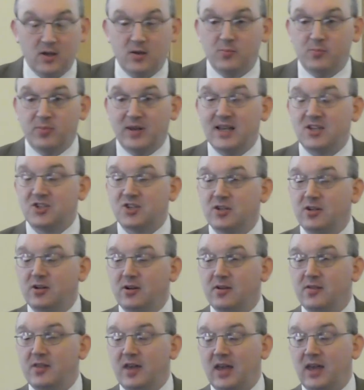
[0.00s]
Blessed
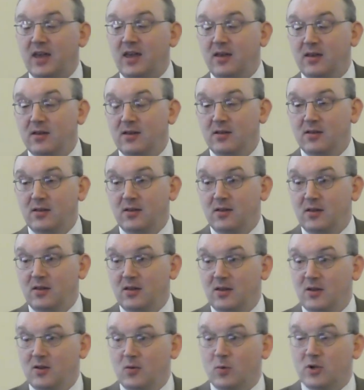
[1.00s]
are they
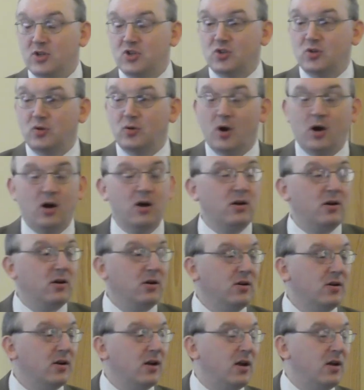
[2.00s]
which do
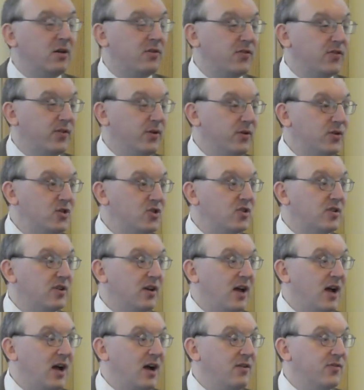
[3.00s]
hunger and thirst
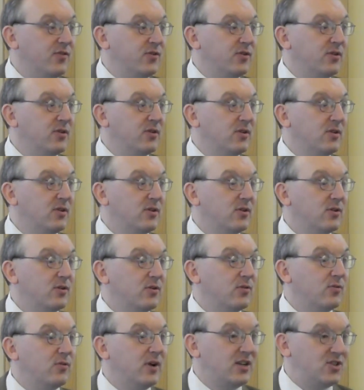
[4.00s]
after
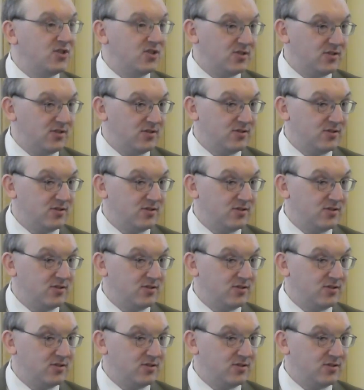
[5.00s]
righteousness,